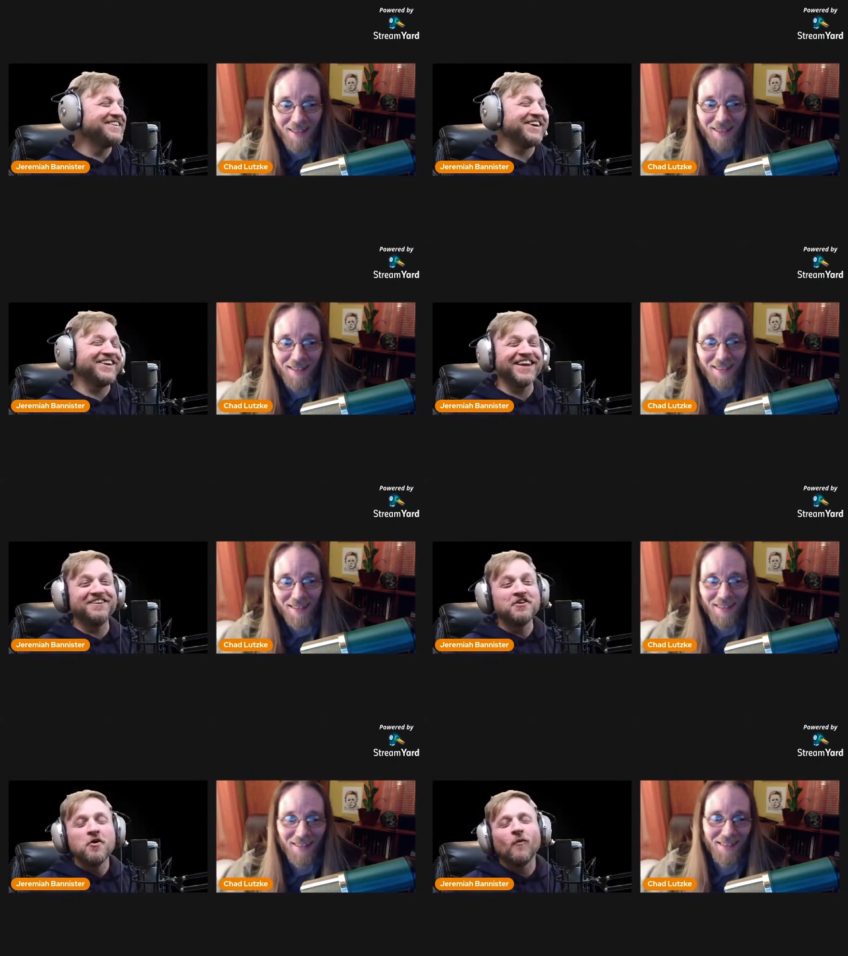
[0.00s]
Speaker 1: was
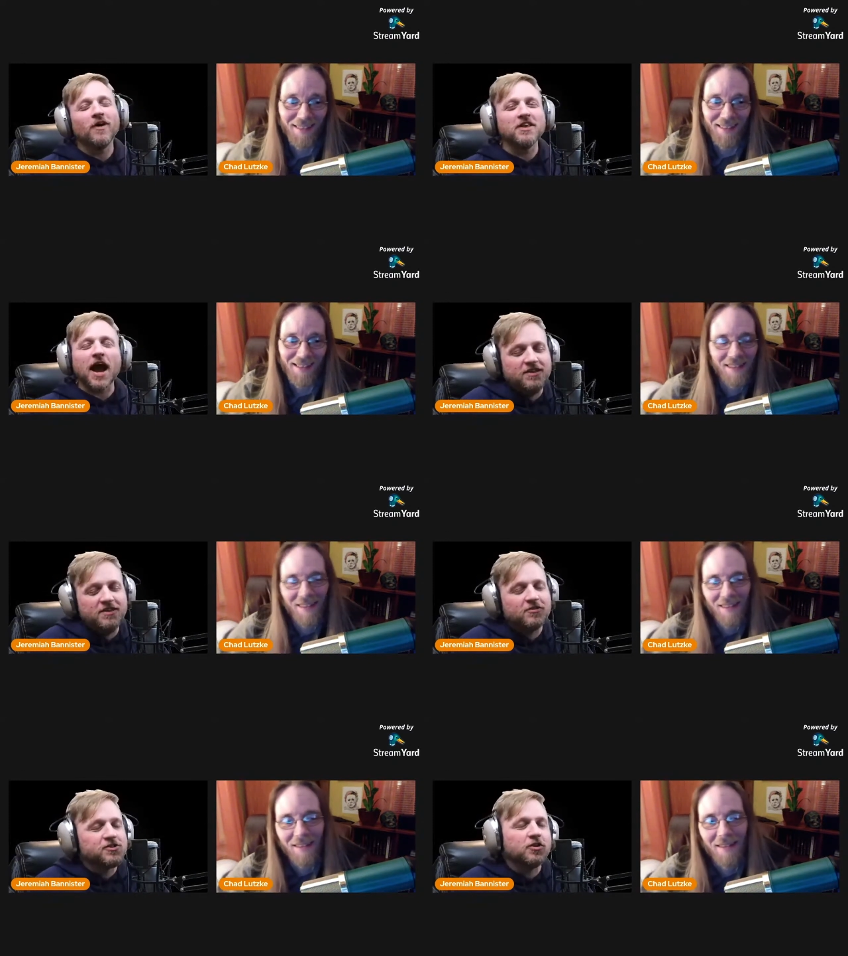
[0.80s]
hilarious. Well,
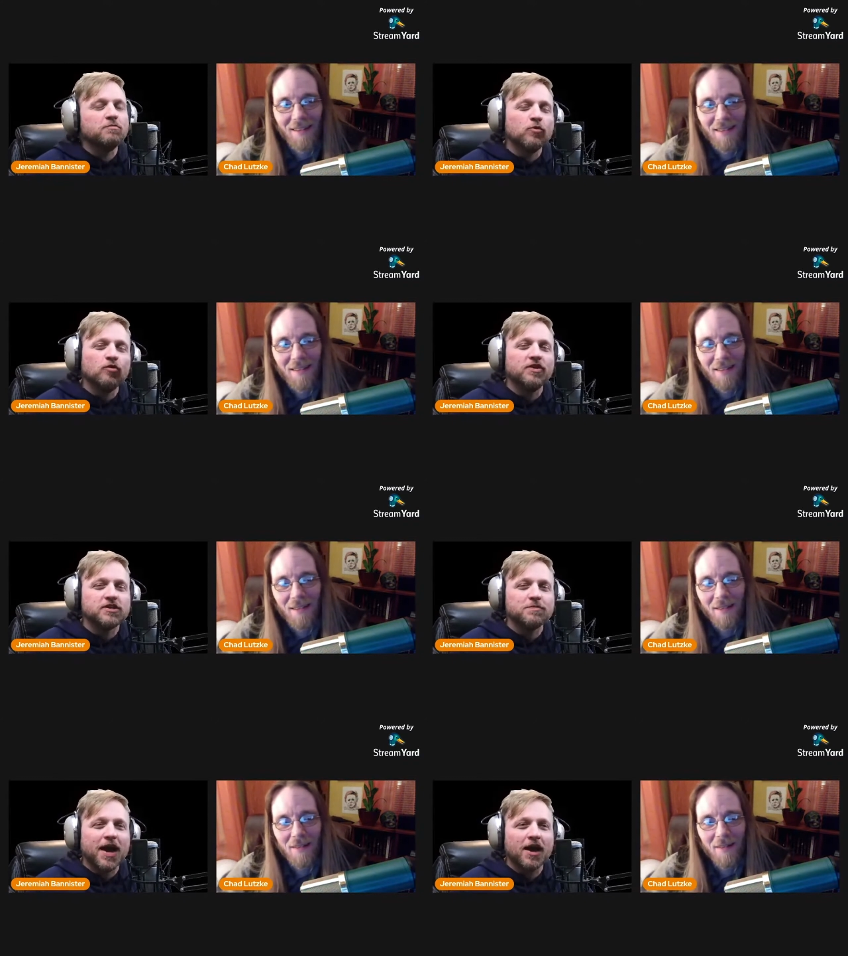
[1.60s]
there are certain
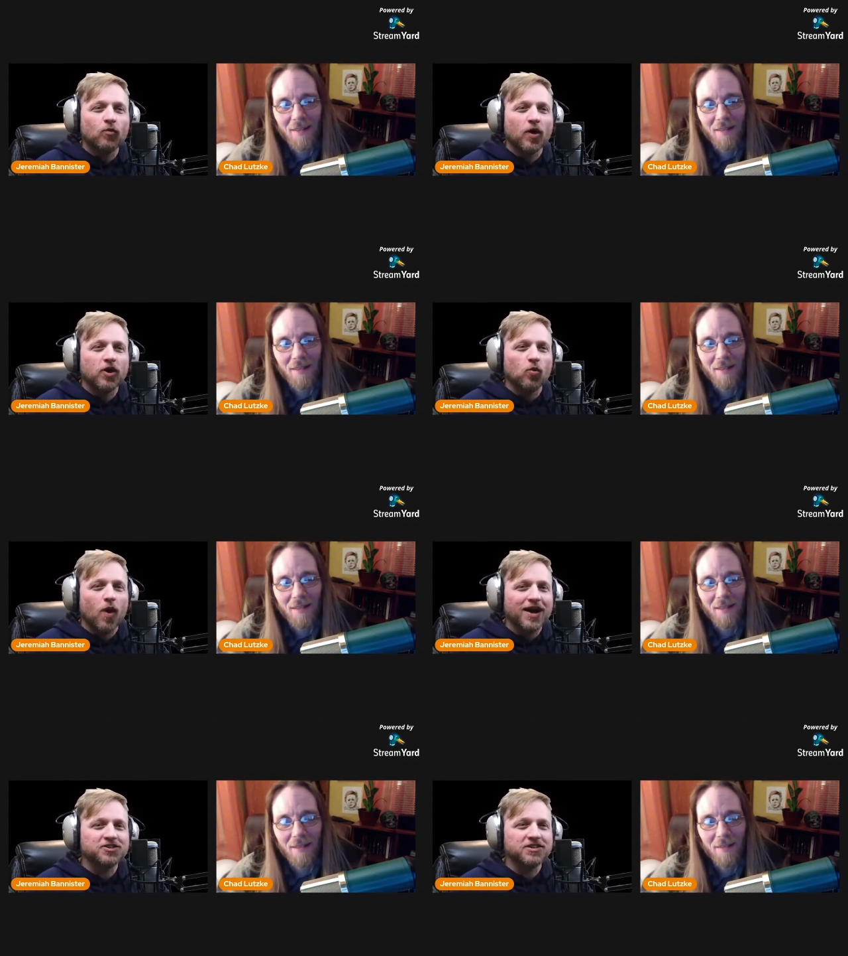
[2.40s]
movies, man, where you
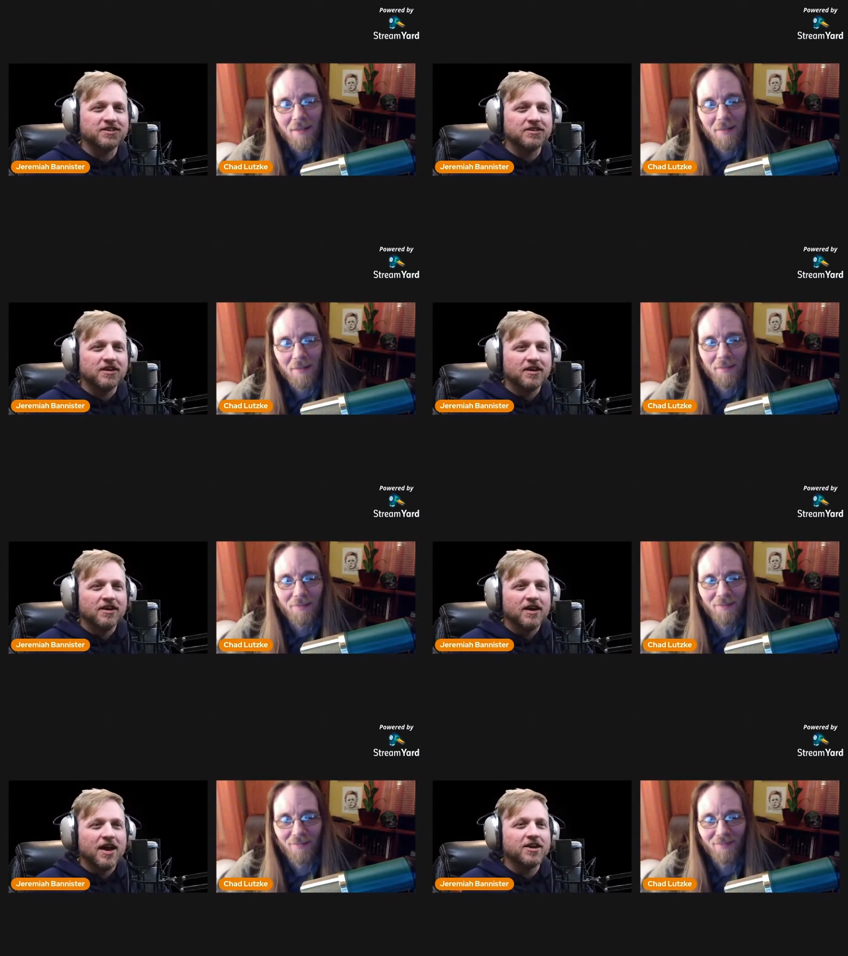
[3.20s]
watch it
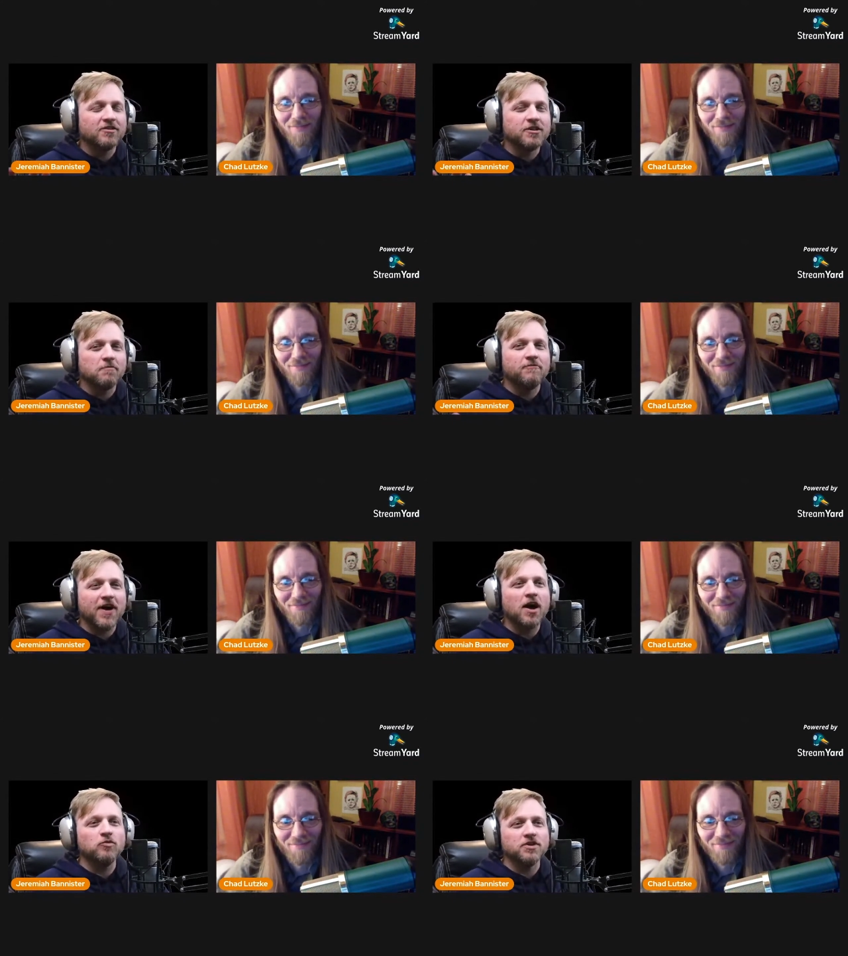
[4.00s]
and you're
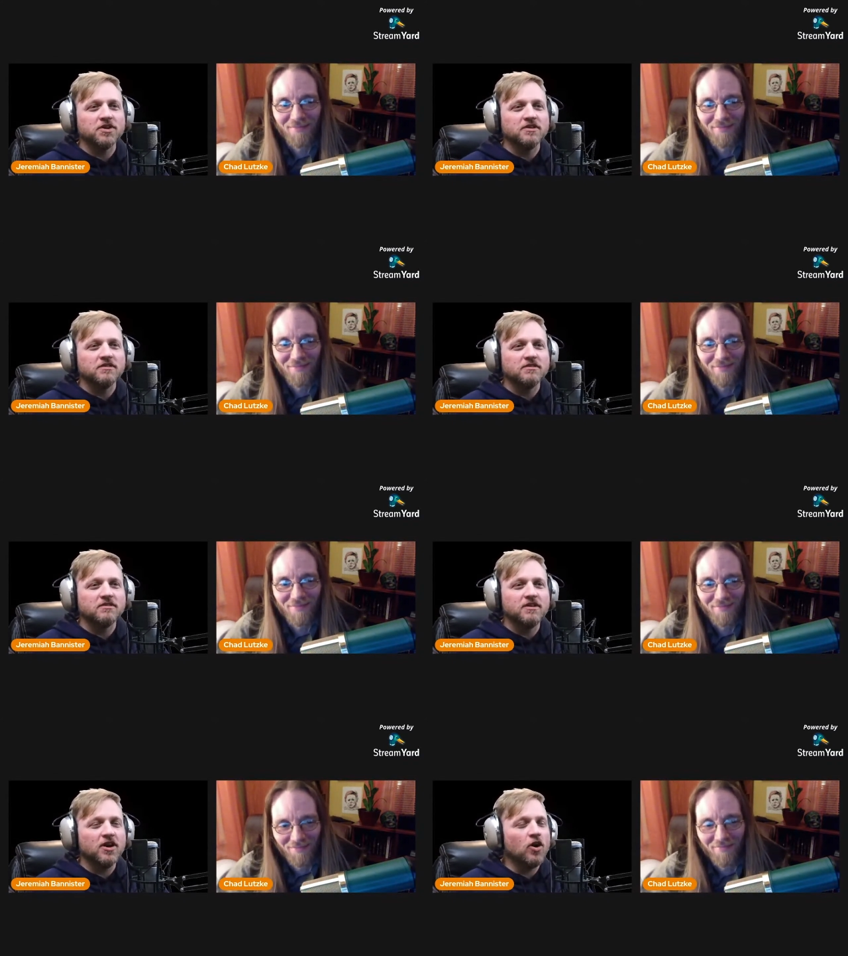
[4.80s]
dumbfounded
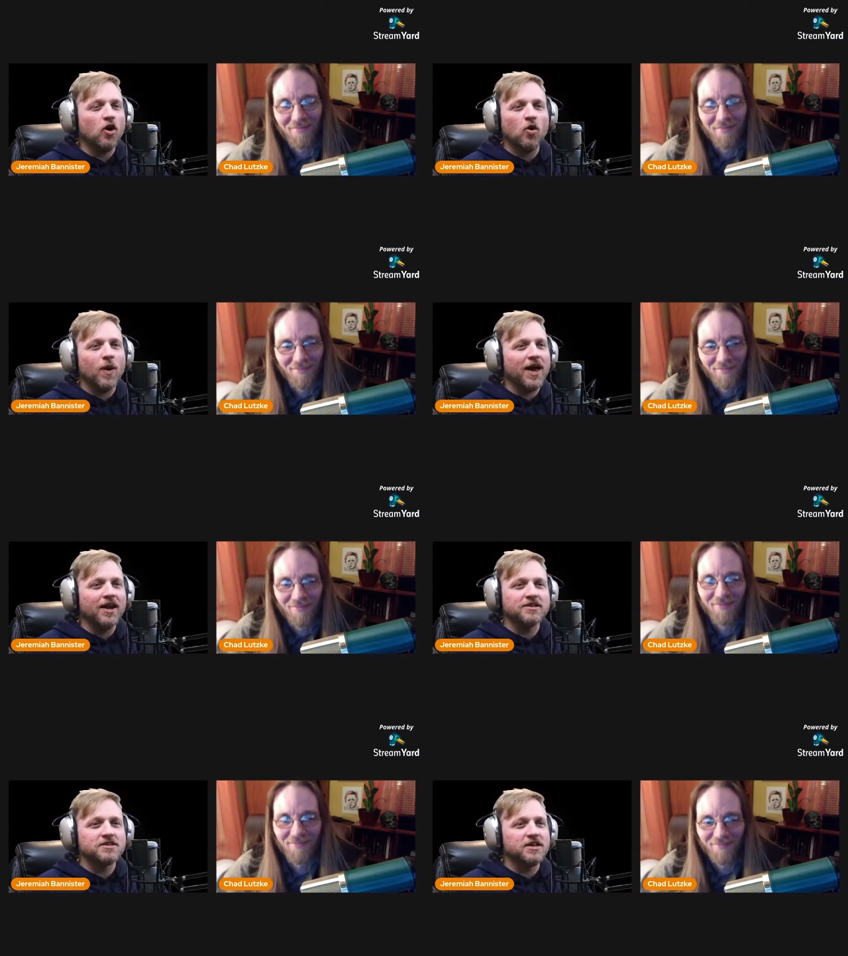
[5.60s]
you know
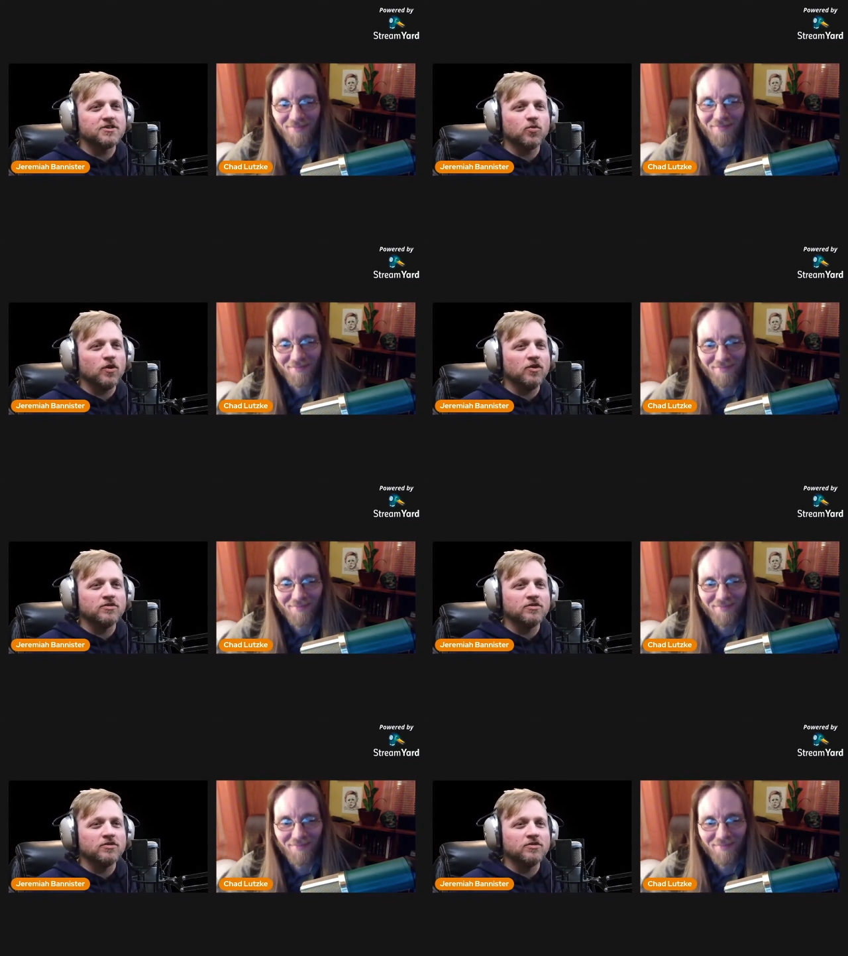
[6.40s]
and it's it's one of